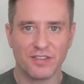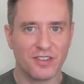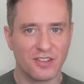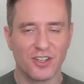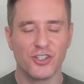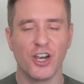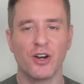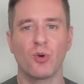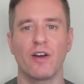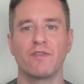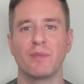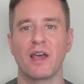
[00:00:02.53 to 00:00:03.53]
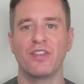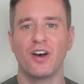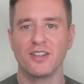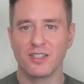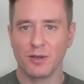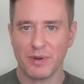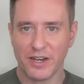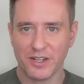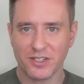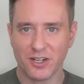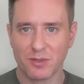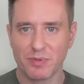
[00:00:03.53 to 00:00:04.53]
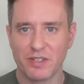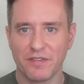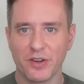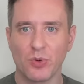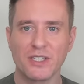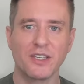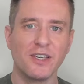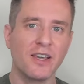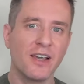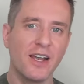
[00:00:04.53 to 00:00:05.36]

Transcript: This is a channel where I offer my thoughts and opinions on a specific whiskey,